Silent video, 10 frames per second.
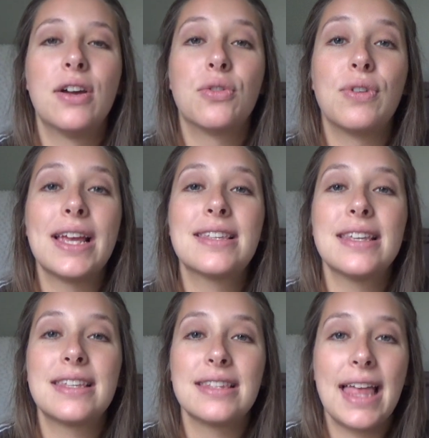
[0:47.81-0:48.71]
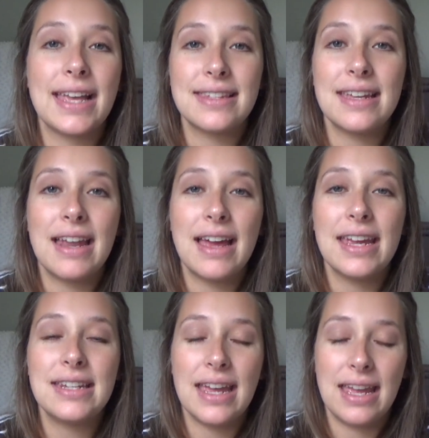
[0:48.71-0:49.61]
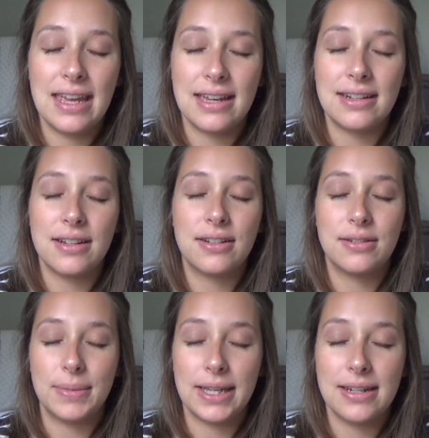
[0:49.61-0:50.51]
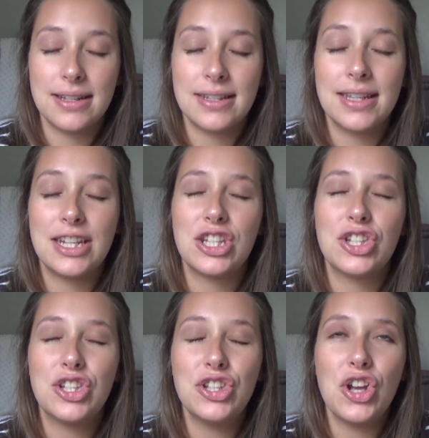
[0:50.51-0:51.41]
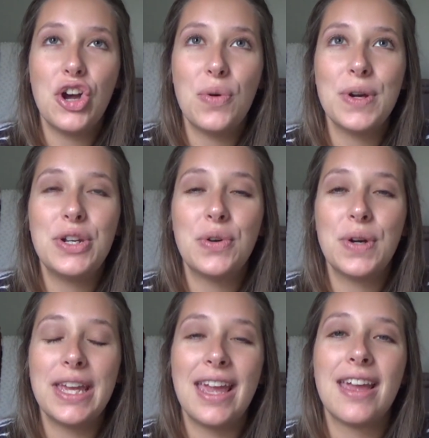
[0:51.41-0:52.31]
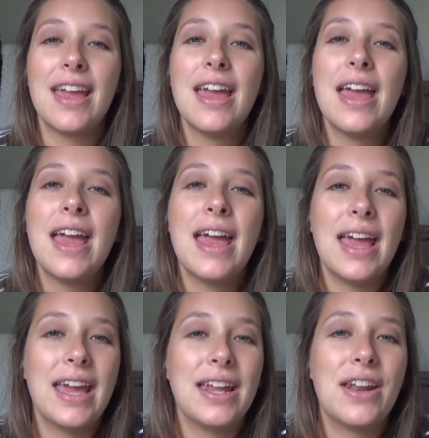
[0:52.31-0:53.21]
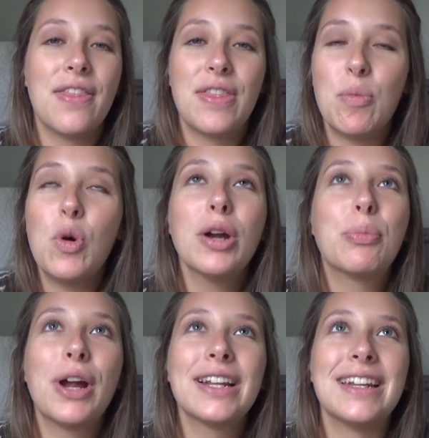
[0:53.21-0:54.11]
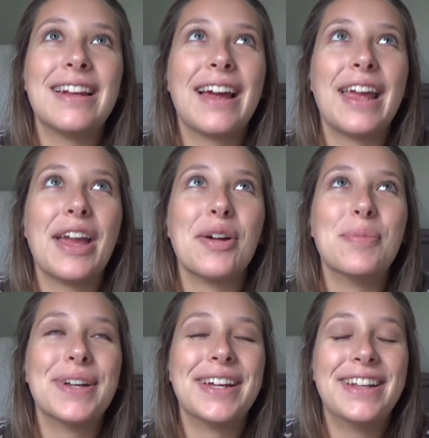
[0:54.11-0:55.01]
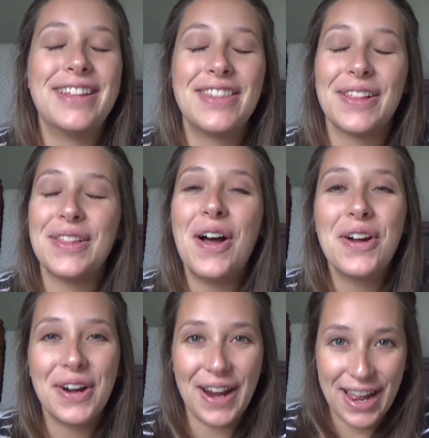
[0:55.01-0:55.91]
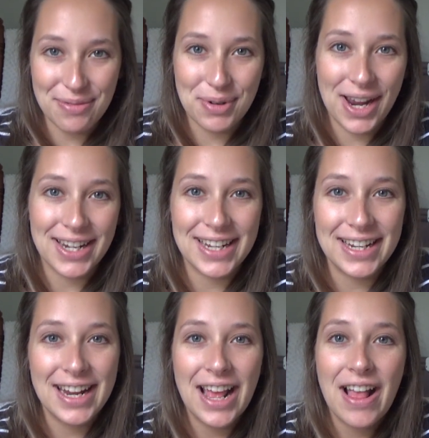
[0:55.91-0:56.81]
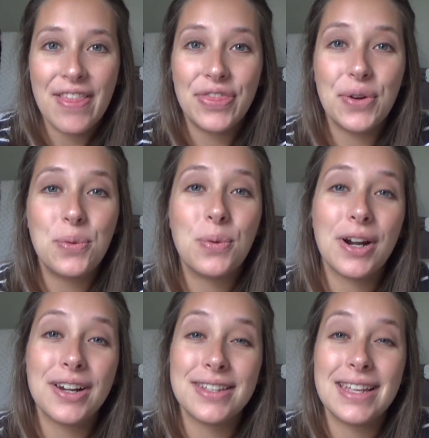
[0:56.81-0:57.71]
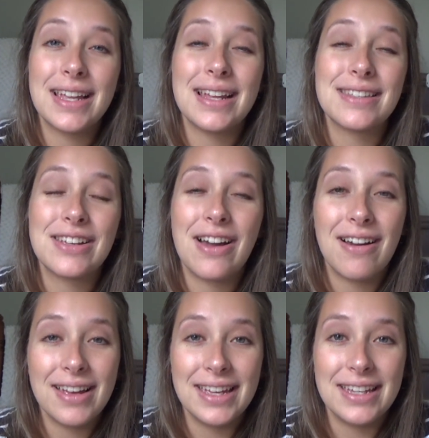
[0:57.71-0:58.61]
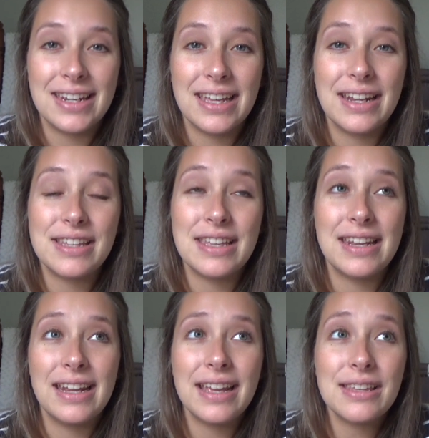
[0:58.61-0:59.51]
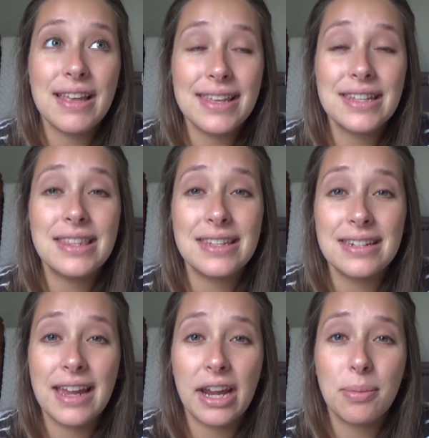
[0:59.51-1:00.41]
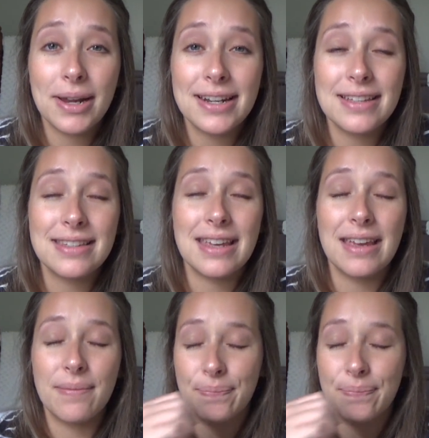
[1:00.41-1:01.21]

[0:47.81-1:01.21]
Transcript: restless legs at night, and oh my goodness, it is so annoying. And the more pregnant I am, the longer I am pregnant, the worse it has gotten. It has lasted this entire pregnancy.